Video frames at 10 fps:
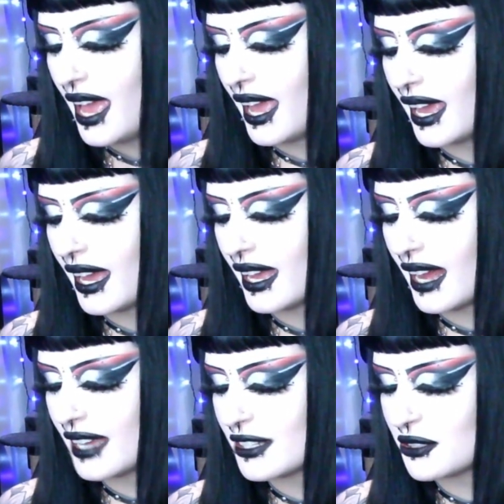And
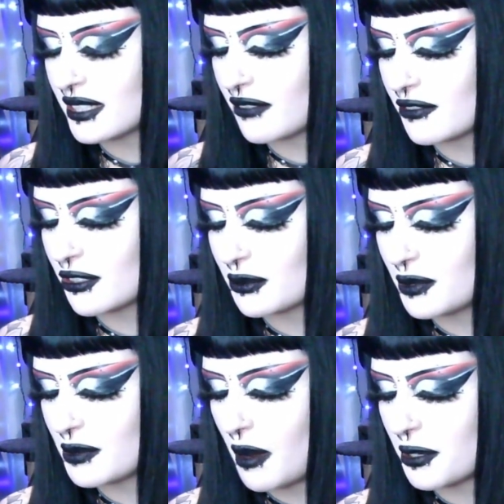you just have to
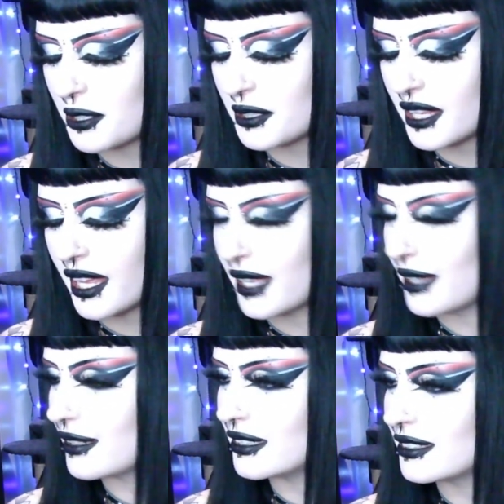remember that